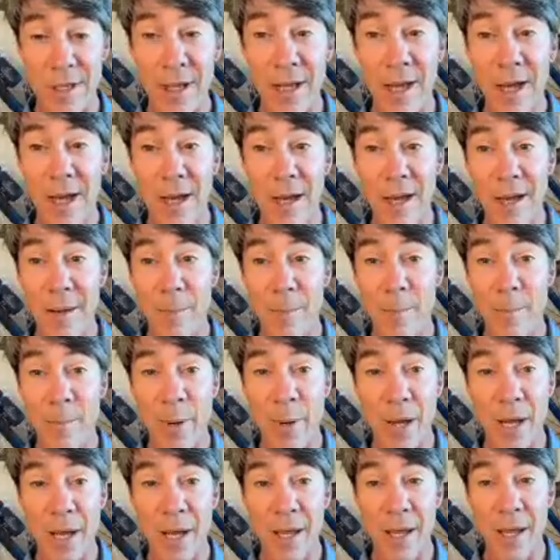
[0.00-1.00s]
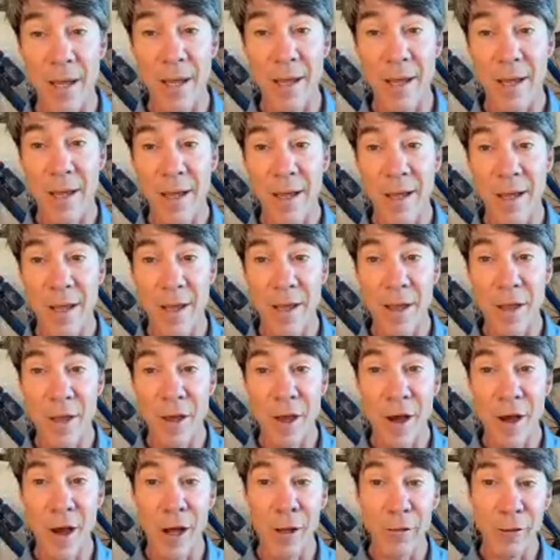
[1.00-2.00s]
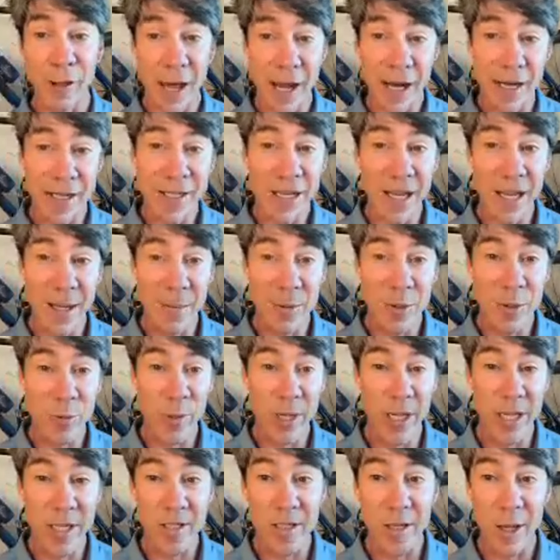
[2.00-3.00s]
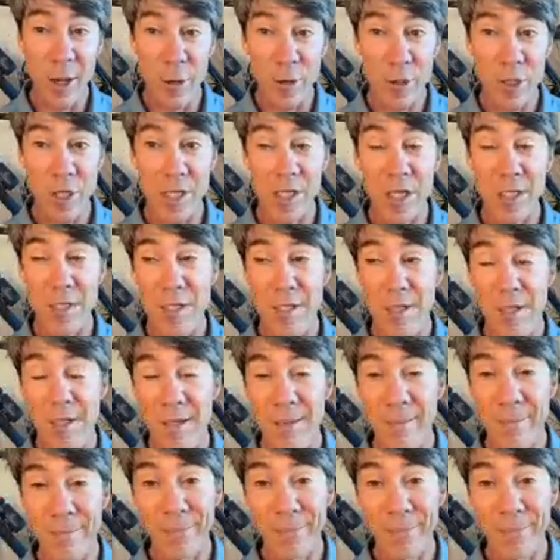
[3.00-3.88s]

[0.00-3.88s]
Uh, but a lot of times we as coaches,